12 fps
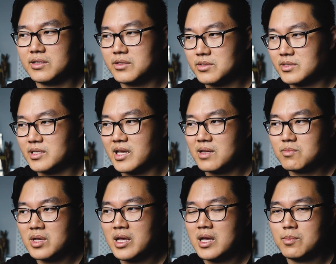the
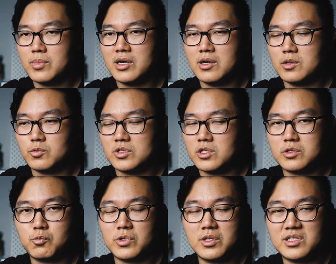same, but
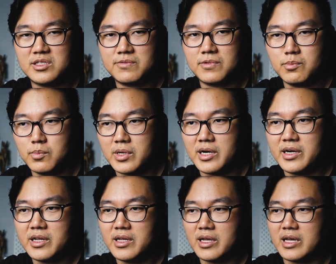just with a different
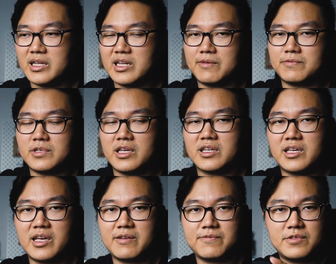body, and if they
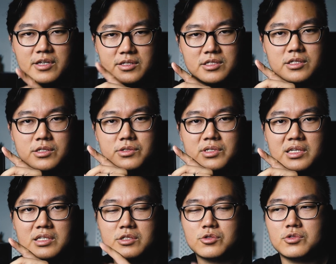gave this
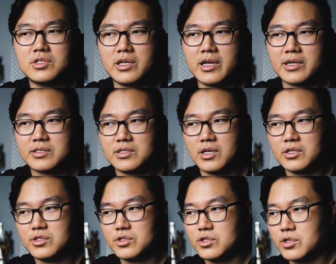screen to the
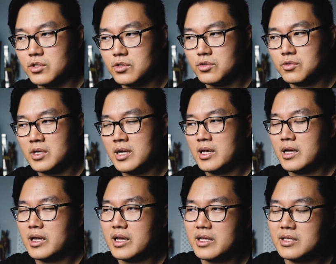X-H2
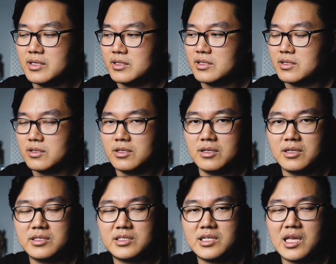and
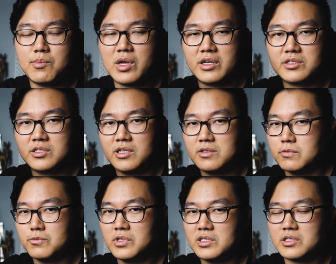the same
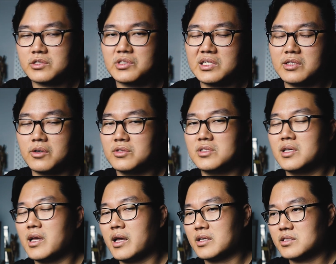X-T3 screen on
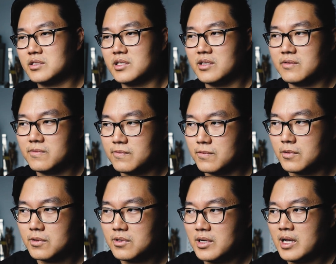the
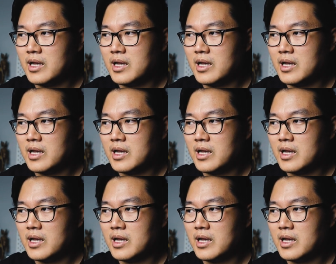X-T4,